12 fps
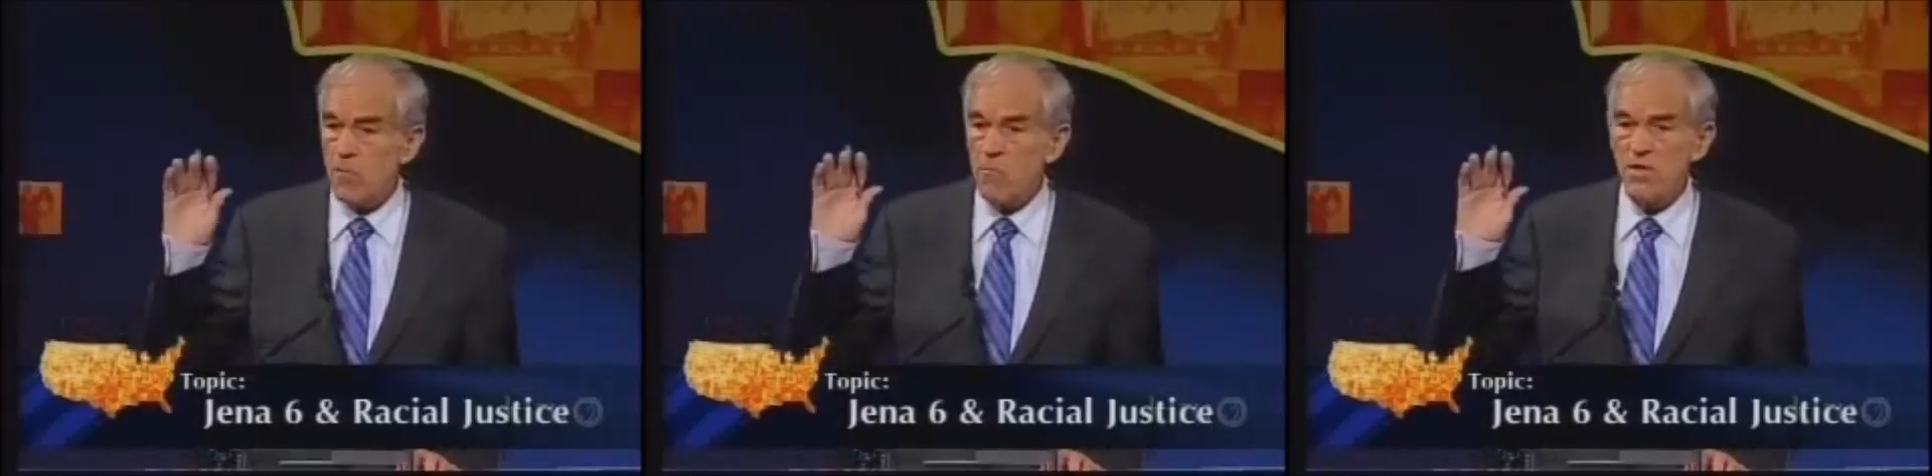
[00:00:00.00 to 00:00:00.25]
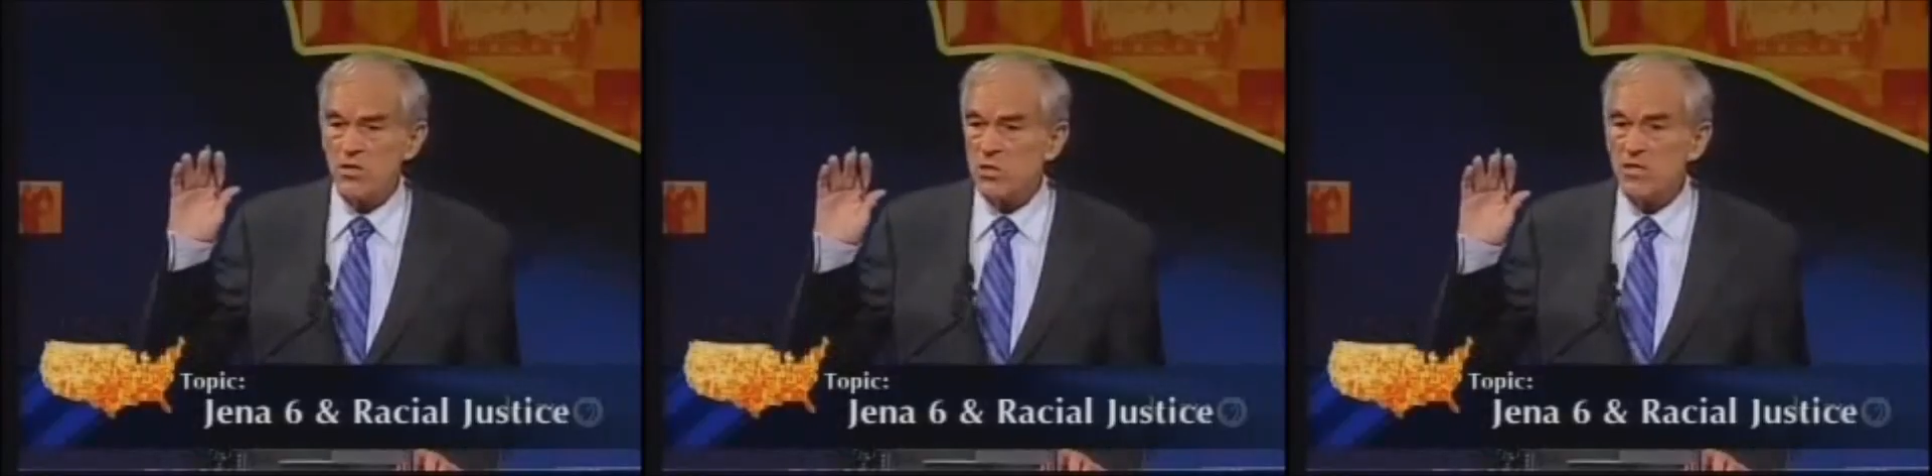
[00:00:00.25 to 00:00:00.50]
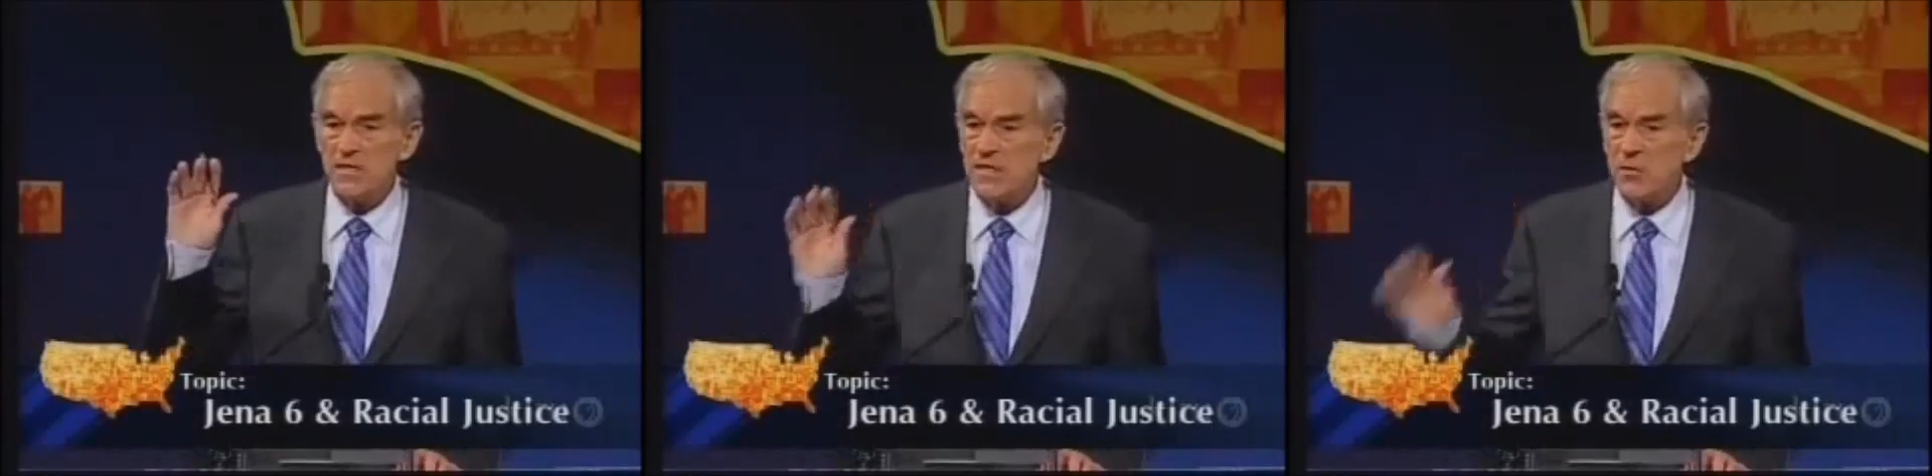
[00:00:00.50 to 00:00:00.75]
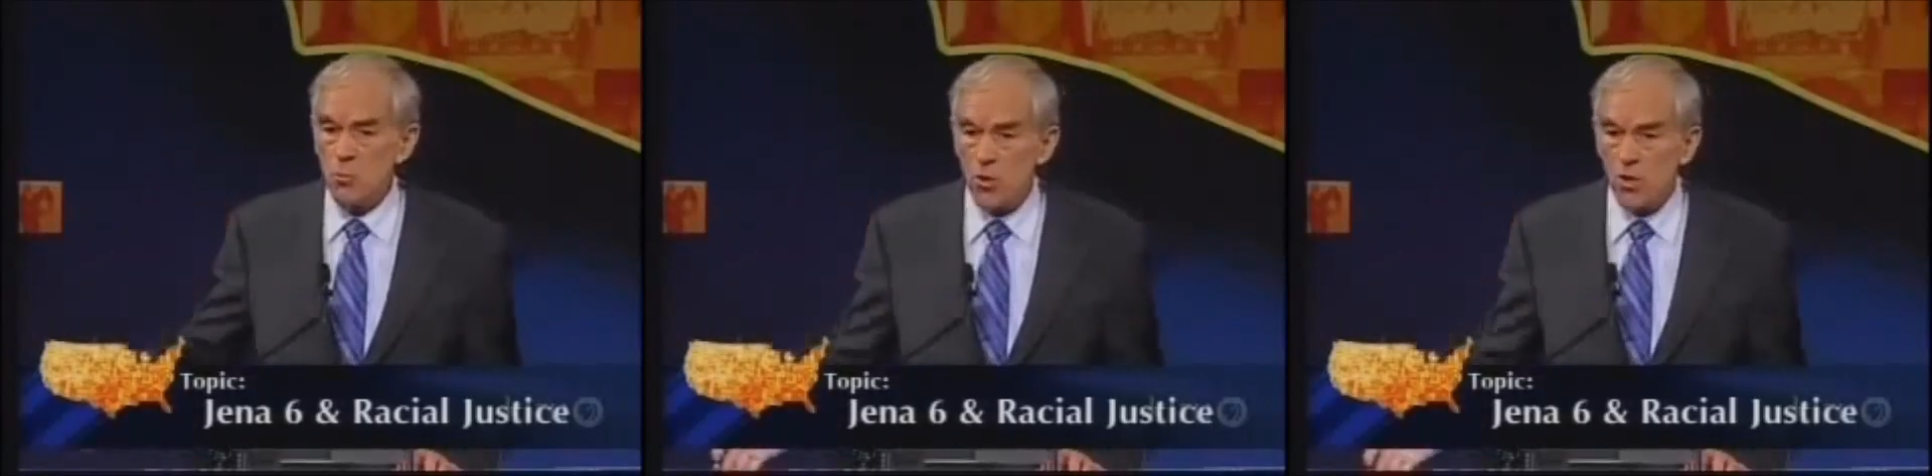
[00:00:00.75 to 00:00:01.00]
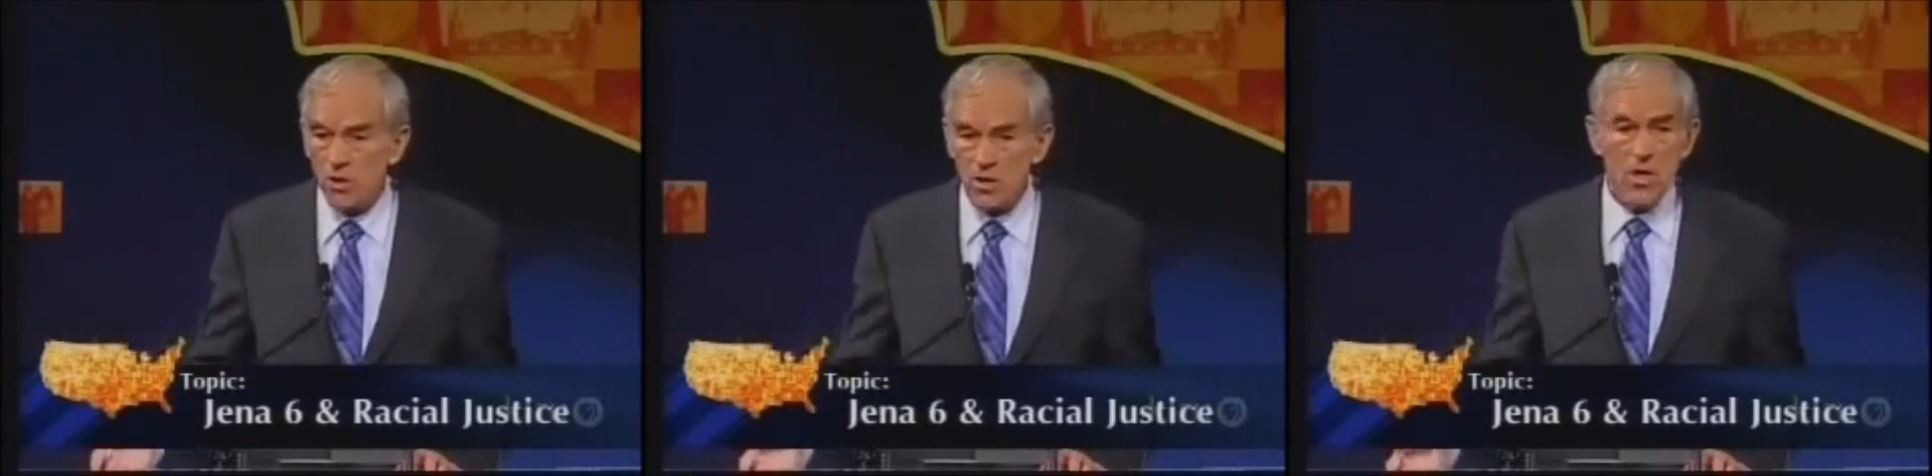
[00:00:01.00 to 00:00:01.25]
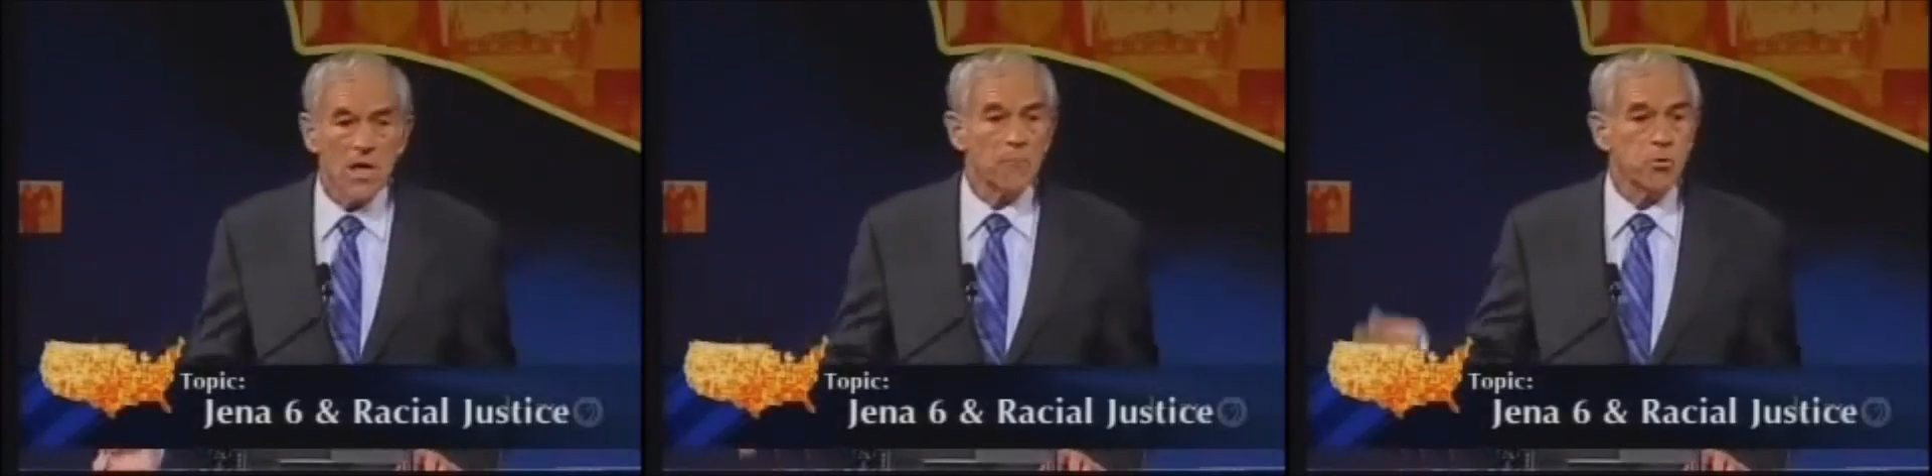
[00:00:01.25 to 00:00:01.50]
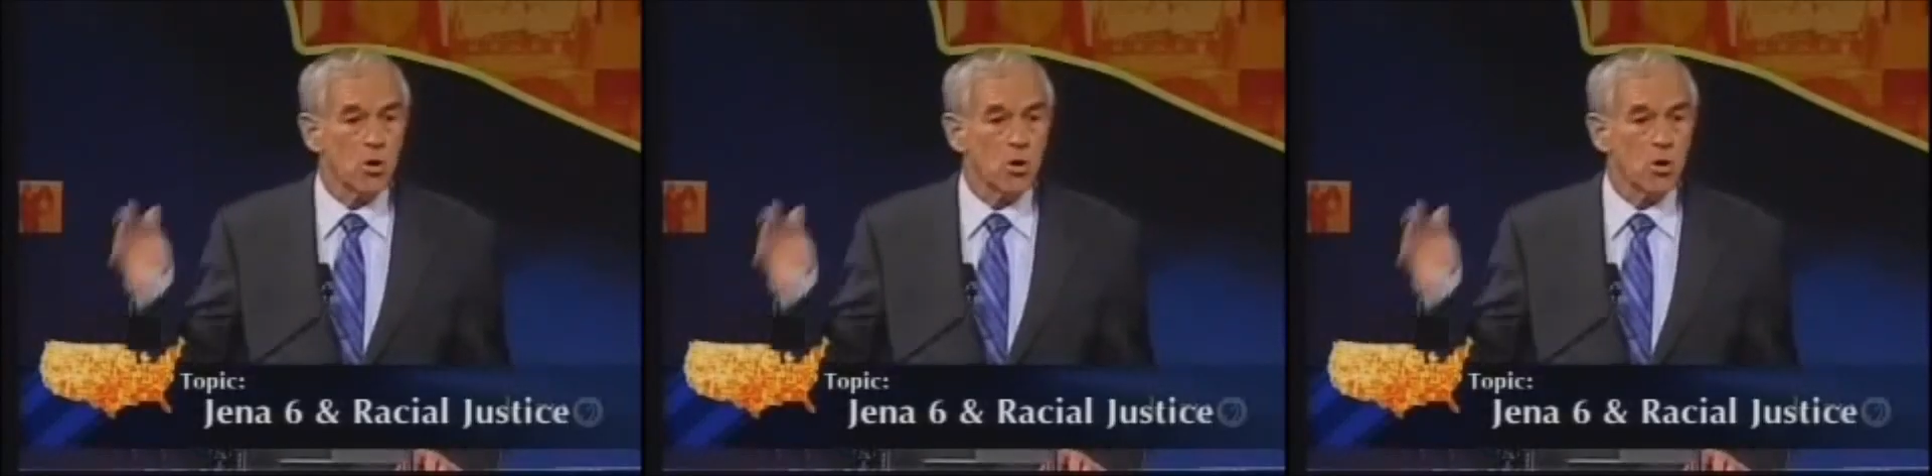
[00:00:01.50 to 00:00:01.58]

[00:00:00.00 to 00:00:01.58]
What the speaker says: Prohibition didn't work.